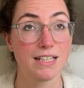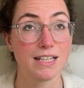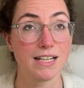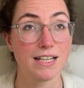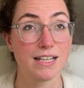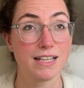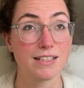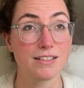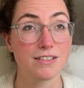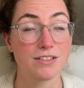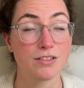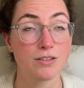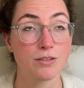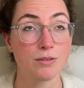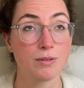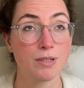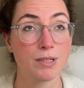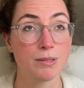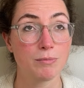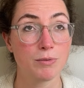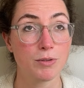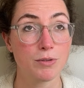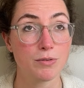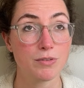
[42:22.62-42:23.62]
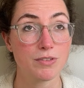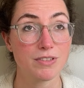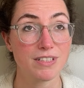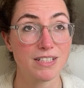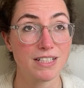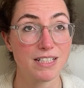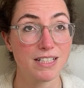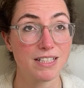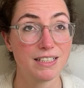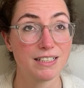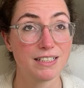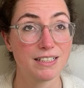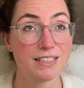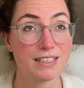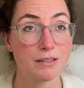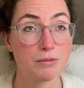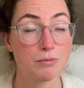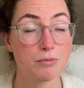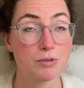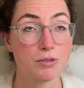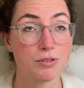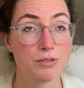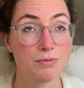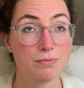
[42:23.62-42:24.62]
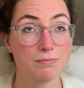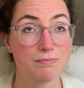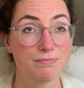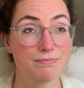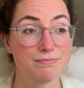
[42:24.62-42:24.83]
And so I'm not saying that I would